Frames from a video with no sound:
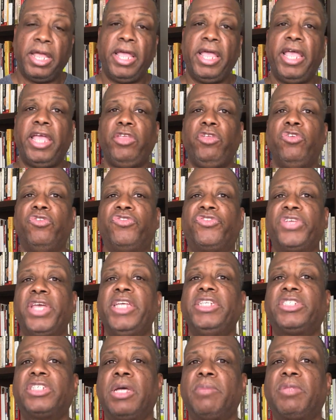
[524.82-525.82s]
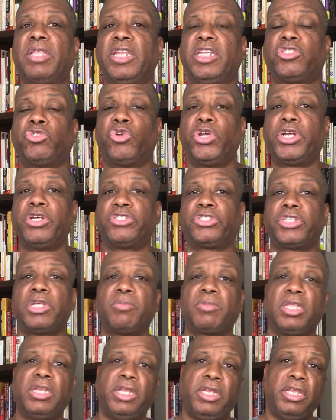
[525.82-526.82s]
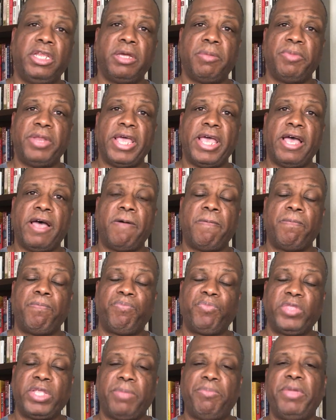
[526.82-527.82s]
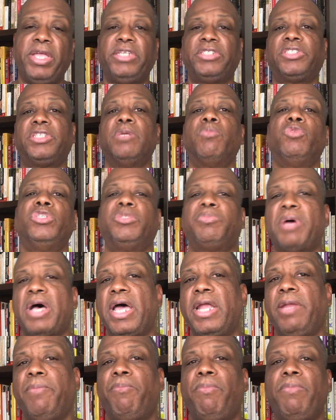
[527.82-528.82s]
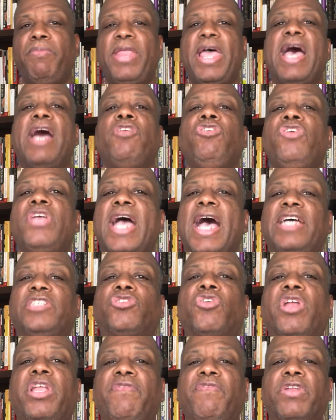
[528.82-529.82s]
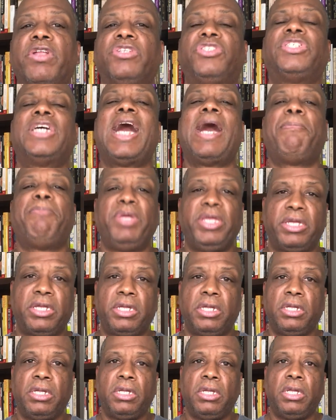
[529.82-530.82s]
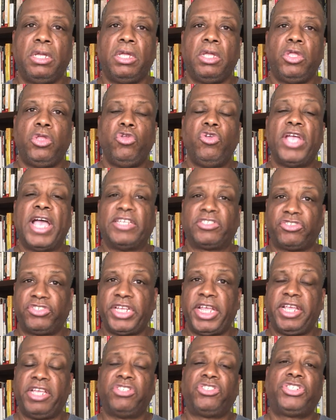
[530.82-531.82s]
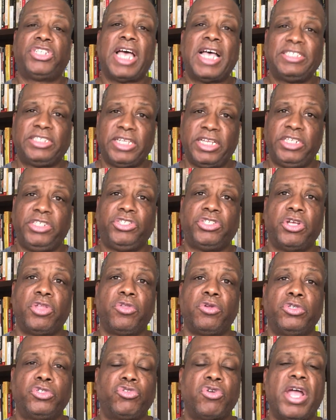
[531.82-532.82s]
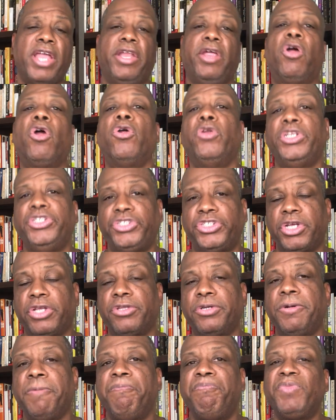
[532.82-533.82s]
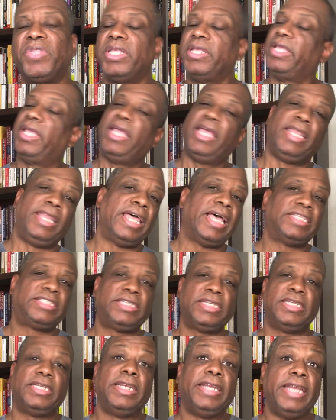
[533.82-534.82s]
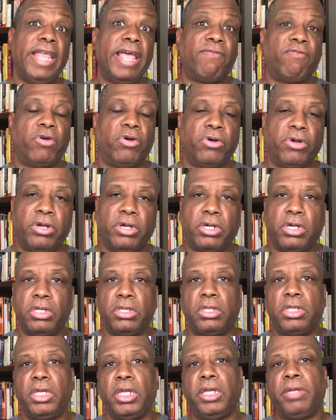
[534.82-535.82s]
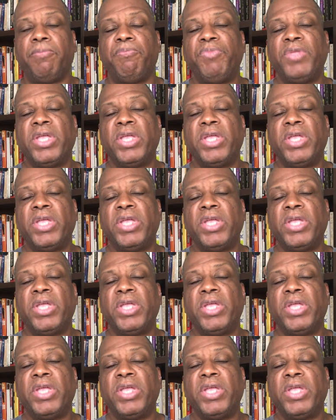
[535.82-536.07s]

and you say something that triggers something in them now that makes them respond. And now you guys aren't even on topic. You guys are taking shots at each other and trying to hurt each other. And that's never a good thing.